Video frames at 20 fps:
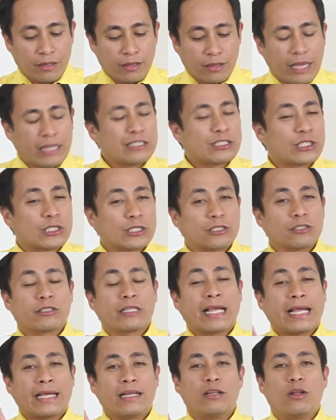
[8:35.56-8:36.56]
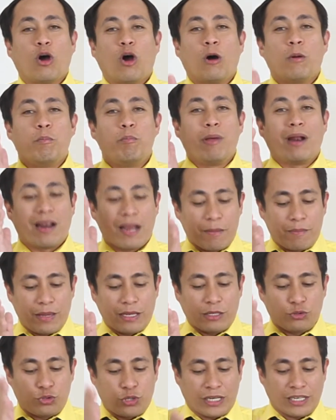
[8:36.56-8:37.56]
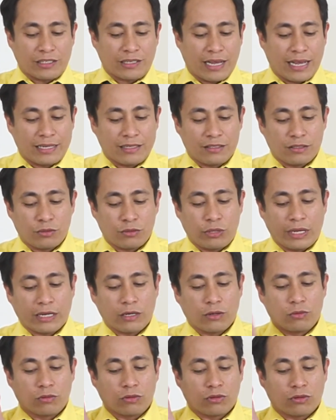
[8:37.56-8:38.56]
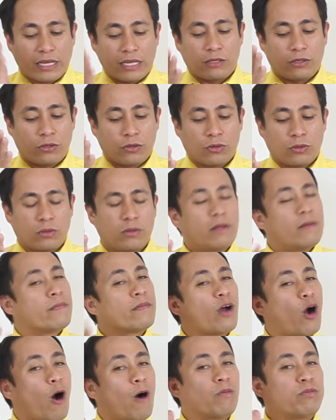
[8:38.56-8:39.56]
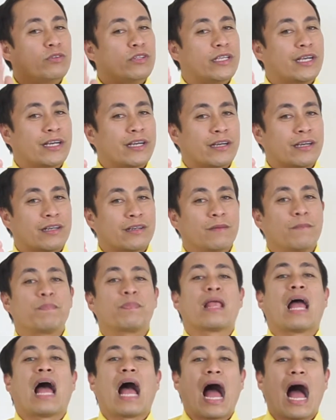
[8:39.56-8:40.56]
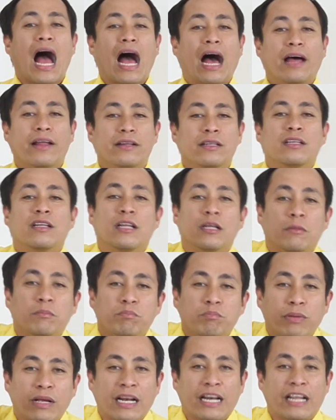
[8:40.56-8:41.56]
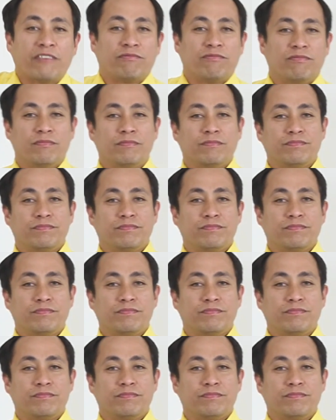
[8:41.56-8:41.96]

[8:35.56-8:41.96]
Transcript: Instead of believing Jesus, they continued of their unbelief.